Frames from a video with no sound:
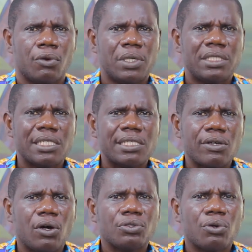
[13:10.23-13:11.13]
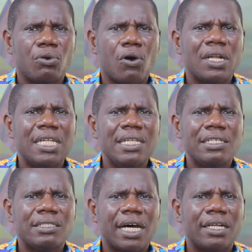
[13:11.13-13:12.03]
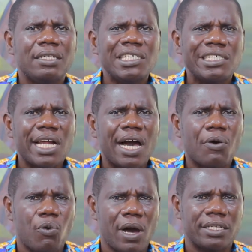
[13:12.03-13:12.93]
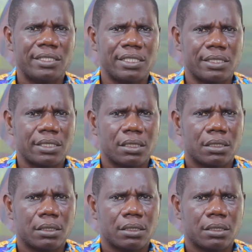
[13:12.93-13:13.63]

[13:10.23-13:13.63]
which is also called literal qualities,